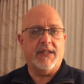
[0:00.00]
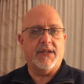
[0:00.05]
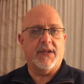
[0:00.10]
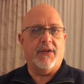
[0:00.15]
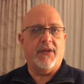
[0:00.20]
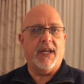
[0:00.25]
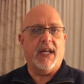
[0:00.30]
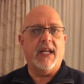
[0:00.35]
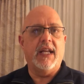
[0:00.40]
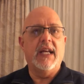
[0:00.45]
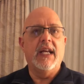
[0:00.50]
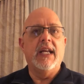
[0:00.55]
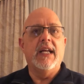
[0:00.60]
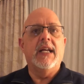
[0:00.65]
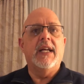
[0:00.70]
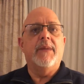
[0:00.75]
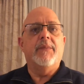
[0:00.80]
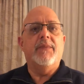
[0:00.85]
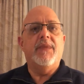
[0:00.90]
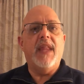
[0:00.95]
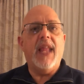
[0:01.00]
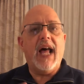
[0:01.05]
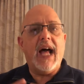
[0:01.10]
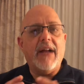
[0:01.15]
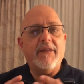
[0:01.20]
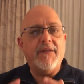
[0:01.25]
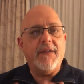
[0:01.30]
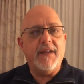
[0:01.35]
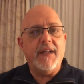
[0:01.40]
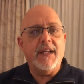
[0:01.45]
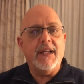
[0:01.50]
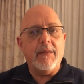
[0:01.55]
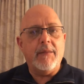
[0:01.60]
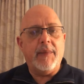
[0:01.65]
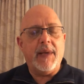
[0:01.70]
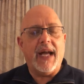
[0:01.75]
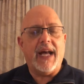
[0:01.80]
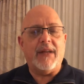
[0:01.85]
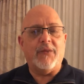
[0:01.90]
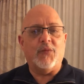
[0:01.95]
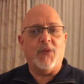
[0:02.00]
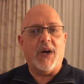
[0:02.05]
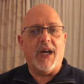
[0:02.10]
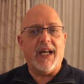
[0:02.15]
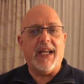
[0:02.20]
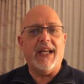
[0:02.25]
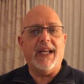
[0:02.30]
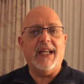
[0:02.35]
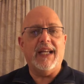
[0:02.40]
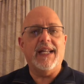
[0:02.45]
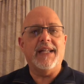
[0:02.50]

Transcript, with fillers: So that not in a bad way,